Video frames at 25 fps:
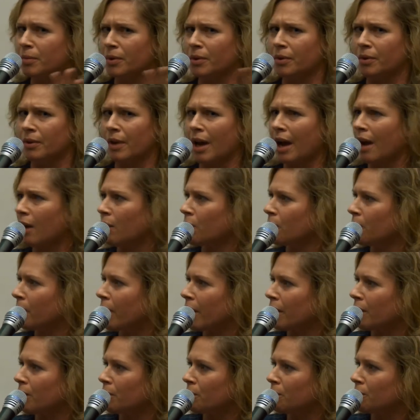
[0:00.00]
but how do
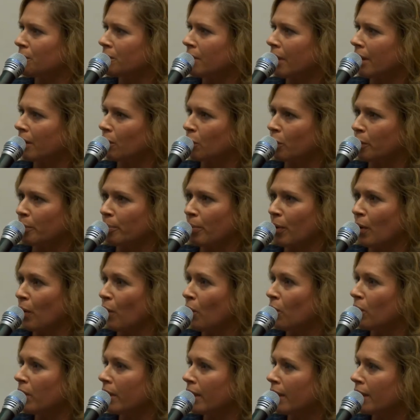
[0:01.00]
I use that, or
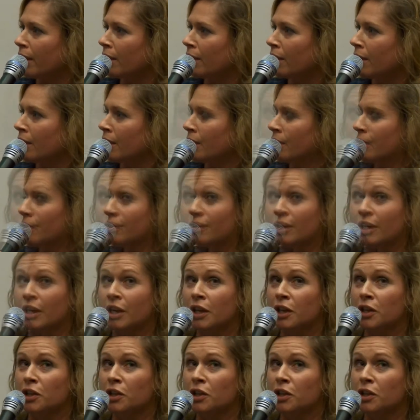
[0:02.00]
polling? Mm-hmm.